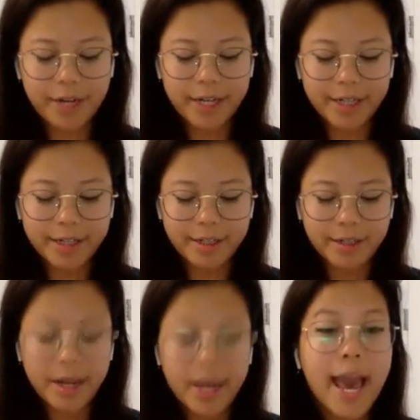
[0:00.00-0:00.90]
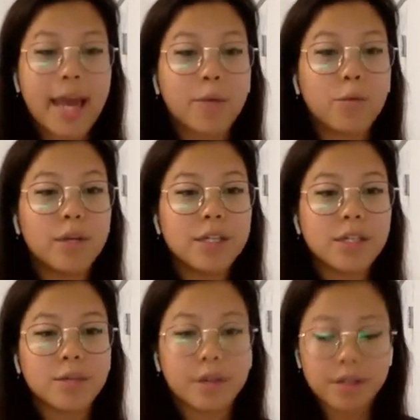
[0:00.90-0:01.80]
Great. And once
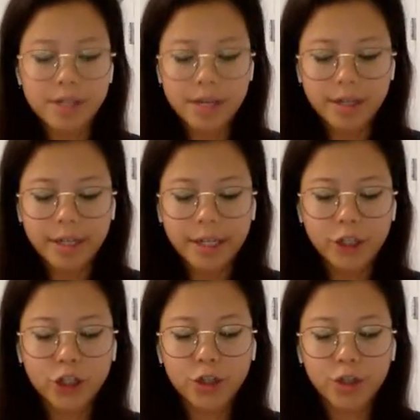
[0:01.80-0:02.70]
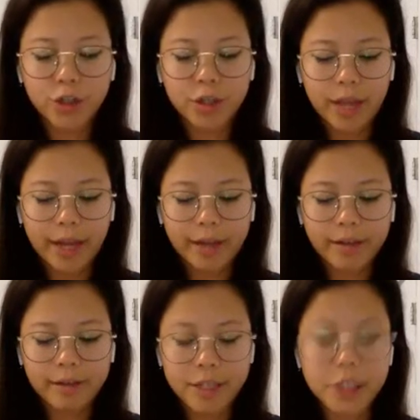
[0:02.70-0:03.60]
you are done, it should look like
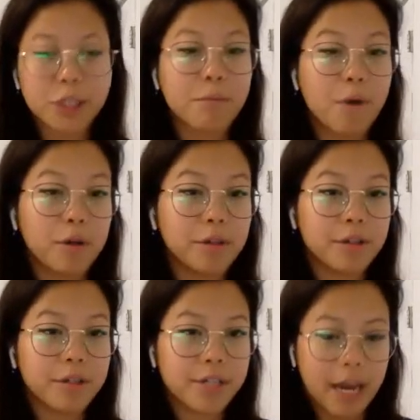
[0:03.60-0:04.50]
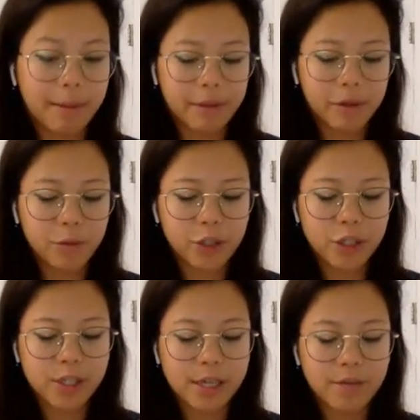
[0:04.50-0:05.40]
a smaller diamond, which
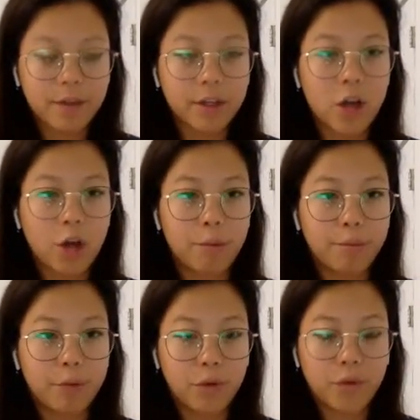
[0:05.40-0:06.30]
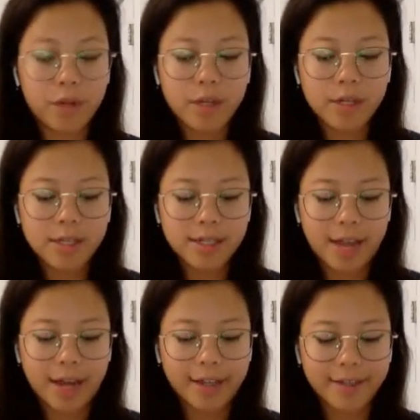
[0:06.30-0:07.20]
is even on both
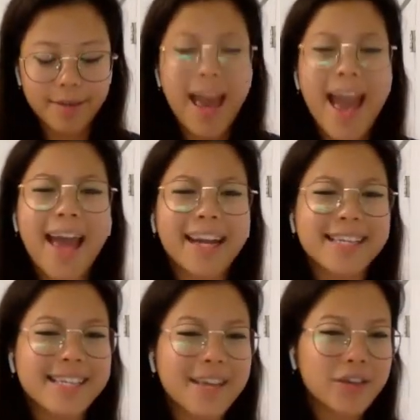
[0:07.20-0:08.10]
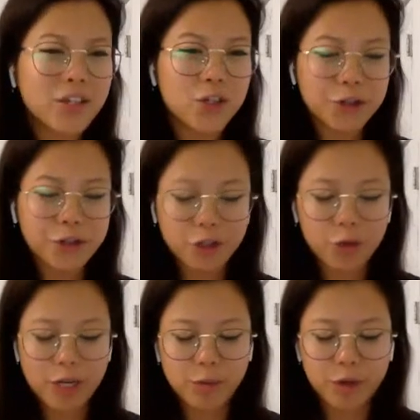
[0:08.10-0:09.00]
sides. And I said this during the
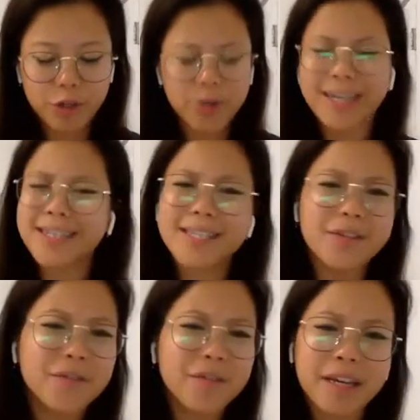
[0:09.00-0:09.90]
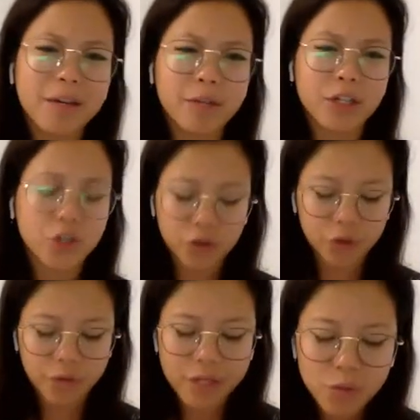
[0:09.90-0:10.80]
dress rehearsal. I still think it rings
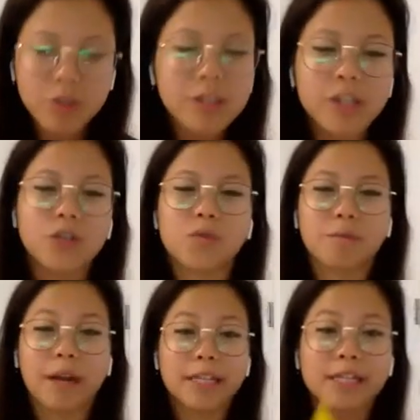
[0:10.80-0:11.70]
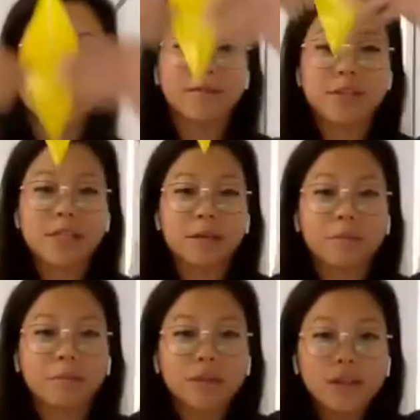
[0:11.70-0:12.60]
true. This really just reminds me of a
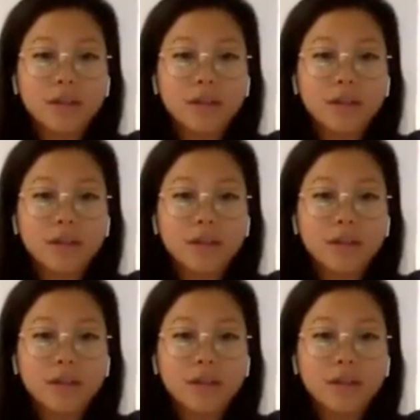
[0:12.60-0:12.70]
sim.